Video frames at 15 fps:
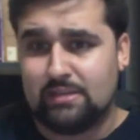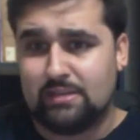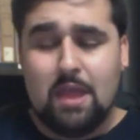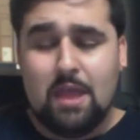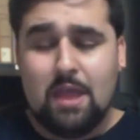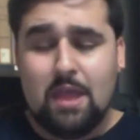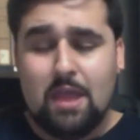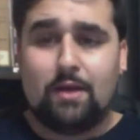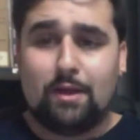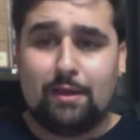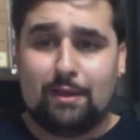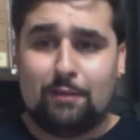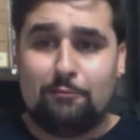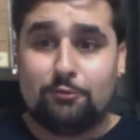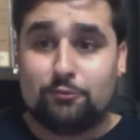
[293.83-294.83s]
But
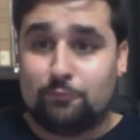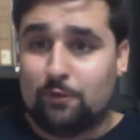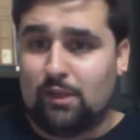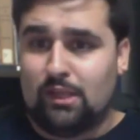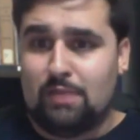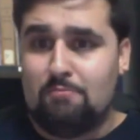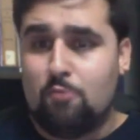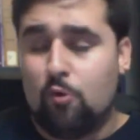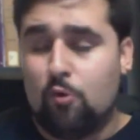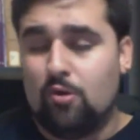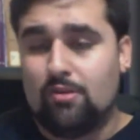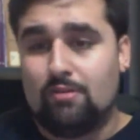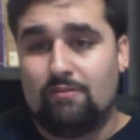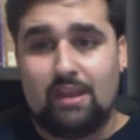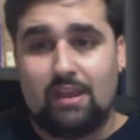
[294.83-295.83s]
it was really more in
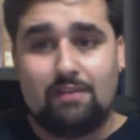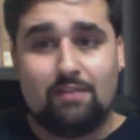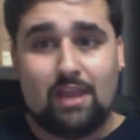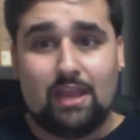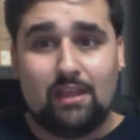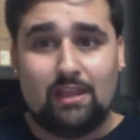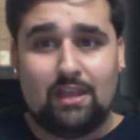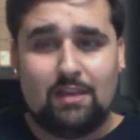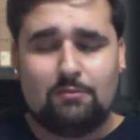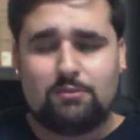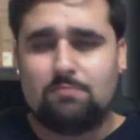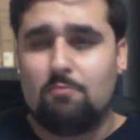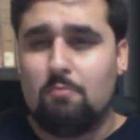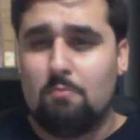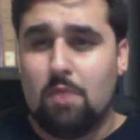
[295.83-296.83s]
the vein of Alien. It was
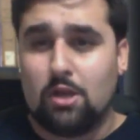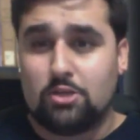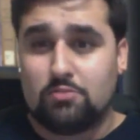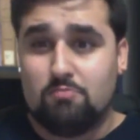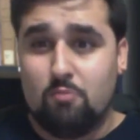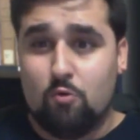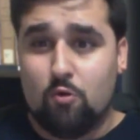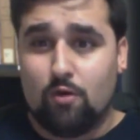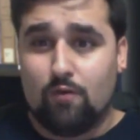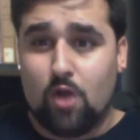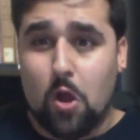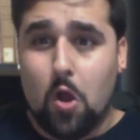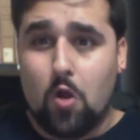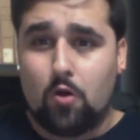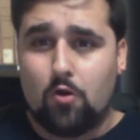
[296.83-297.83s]
much more of a
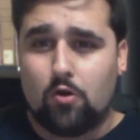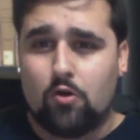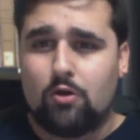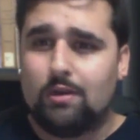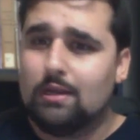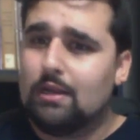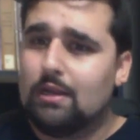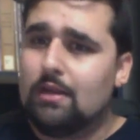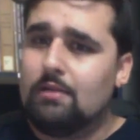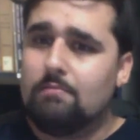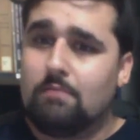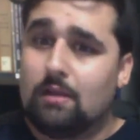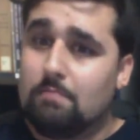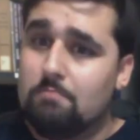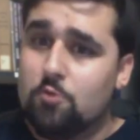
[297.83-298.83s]
horror
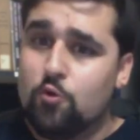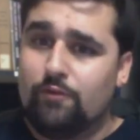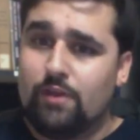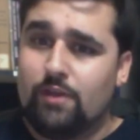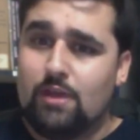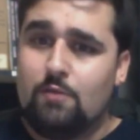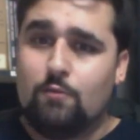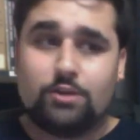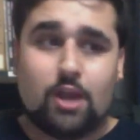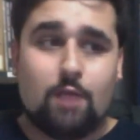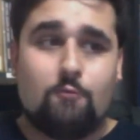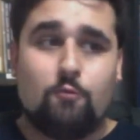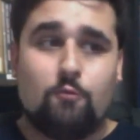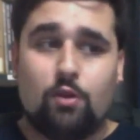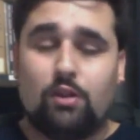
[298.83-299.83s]
movie, which I
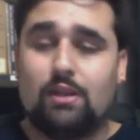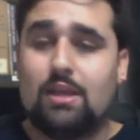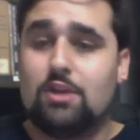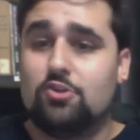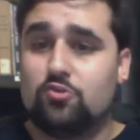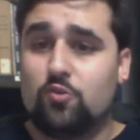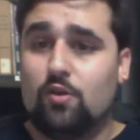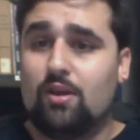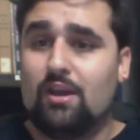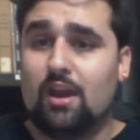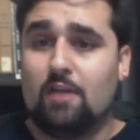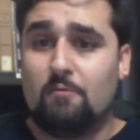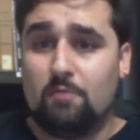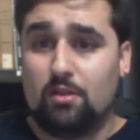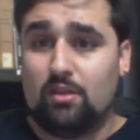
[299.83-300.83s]
really enjoyed and I
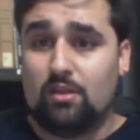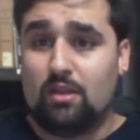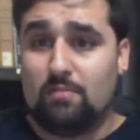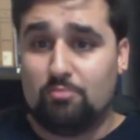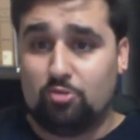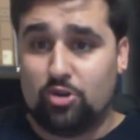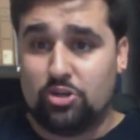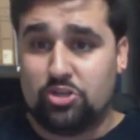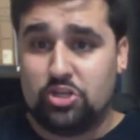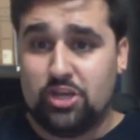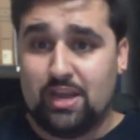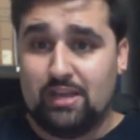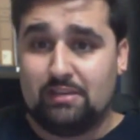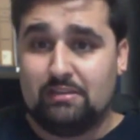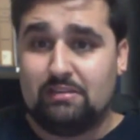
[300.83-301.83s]
really
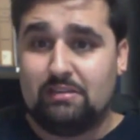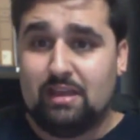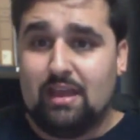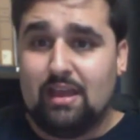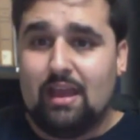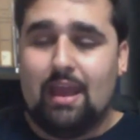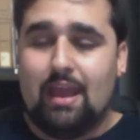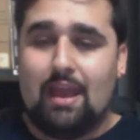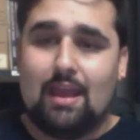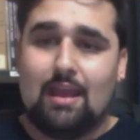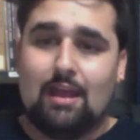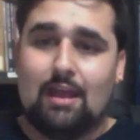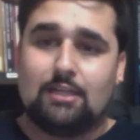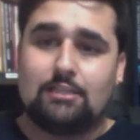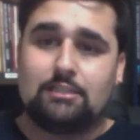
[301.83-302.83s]
appreciated.
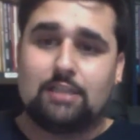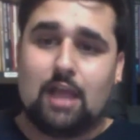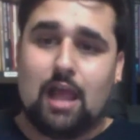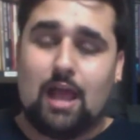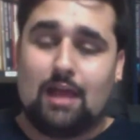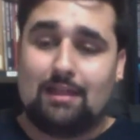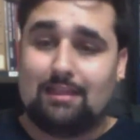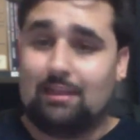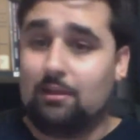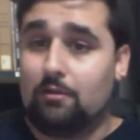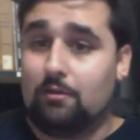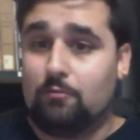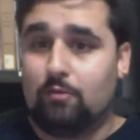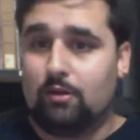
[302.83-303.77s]
And I think Ridley